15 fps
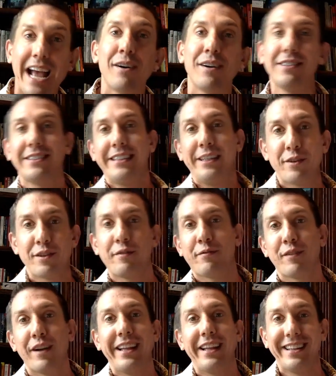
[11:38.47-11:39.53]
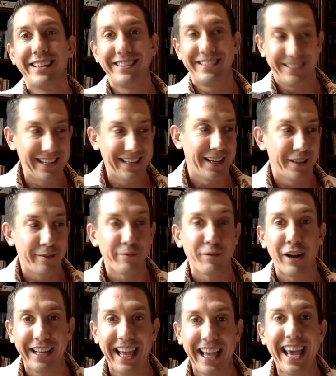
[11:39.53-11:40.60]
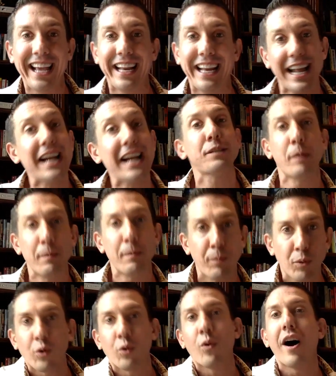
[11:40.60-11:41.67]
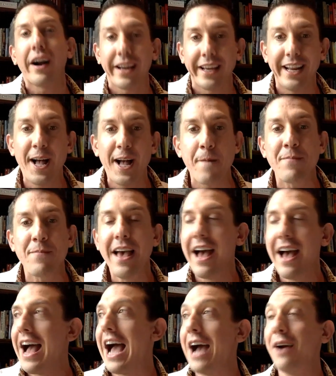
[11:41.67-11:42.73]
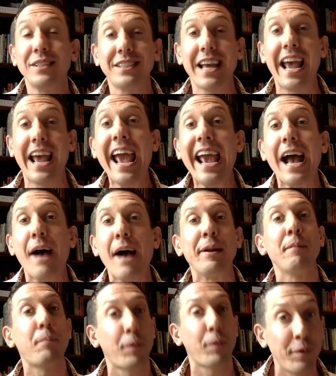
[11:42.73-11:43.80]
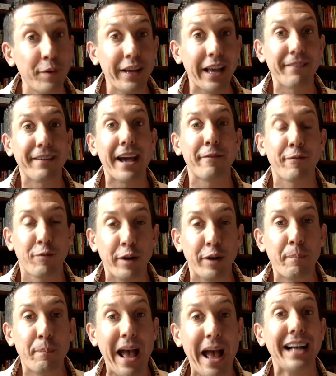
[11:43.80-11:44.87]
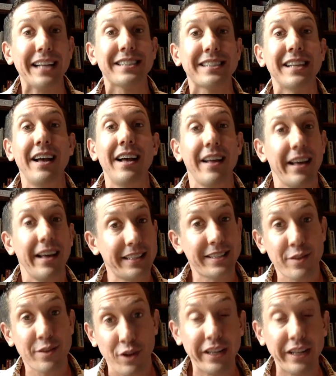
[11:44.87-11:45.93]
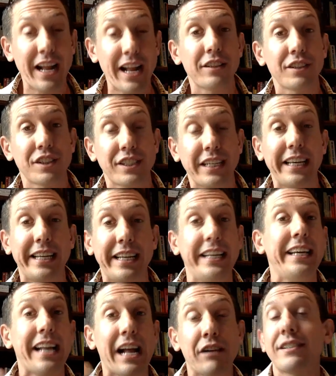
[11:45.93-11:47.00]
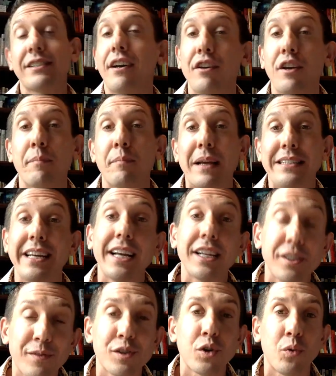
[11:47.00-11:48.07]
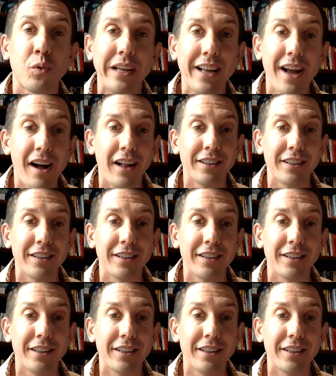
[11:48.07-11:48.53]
out near the front uh, the front gate. And as people were walking up, I would say, Hey, I'm an employee. I've got a free pass. It's $30 to get in. I'll sell you my tickets for $20